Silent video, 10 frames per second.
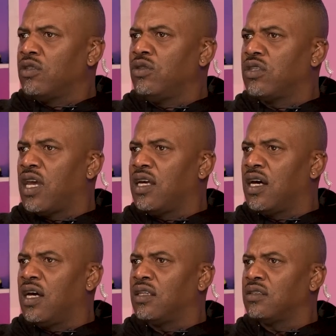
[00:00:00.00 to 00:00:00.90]
What you say,
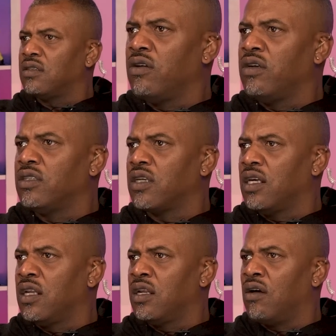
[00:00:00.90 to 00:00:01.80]
cuz? Oh, you ain't
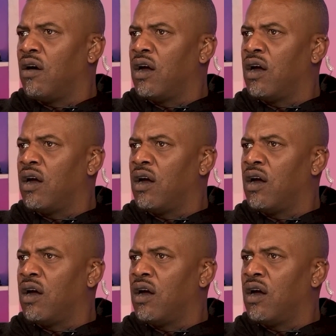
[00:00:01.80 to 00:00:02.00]
say nothing.